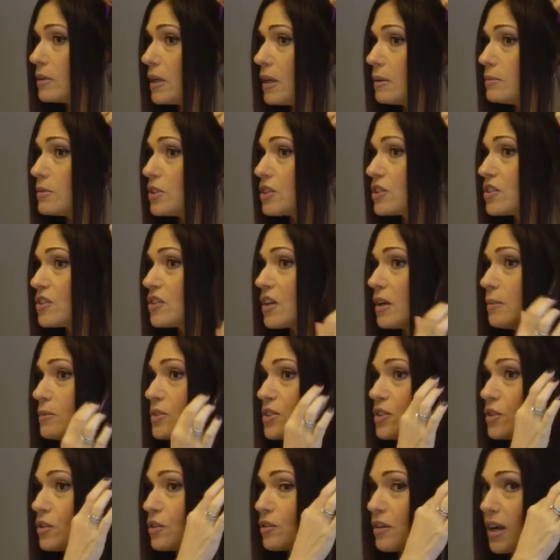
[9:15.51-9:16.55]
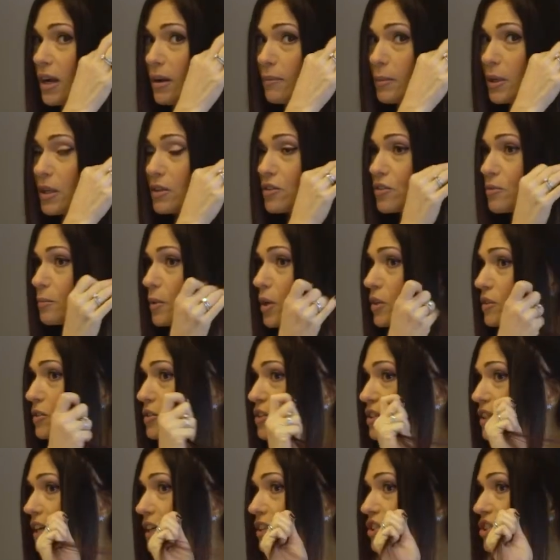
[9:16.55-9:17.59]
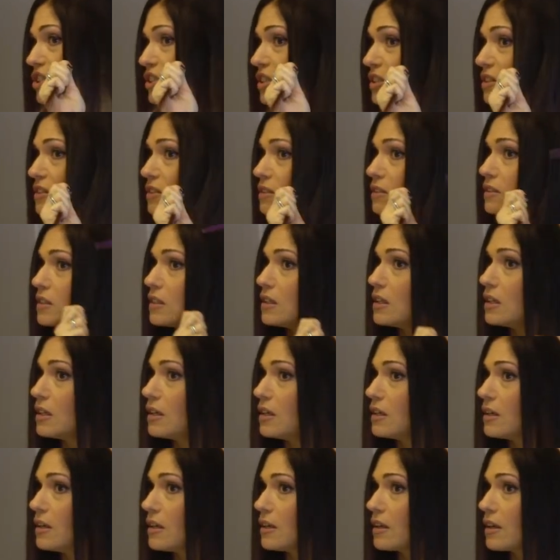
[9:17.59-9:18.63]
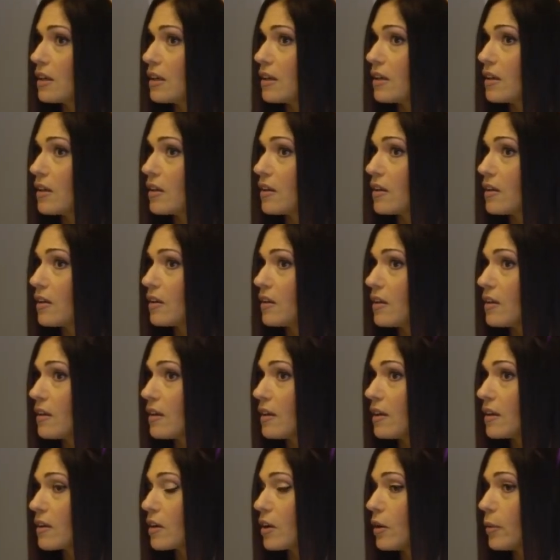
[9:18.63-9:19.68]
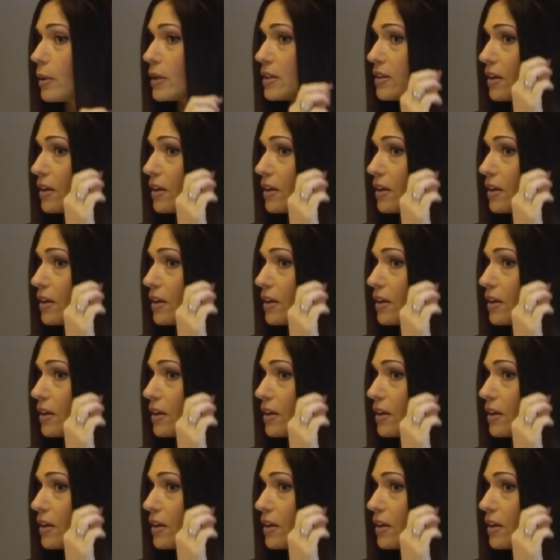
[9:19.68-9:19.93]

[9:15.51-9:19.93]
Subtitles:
I'm still grabbing smaller sections and going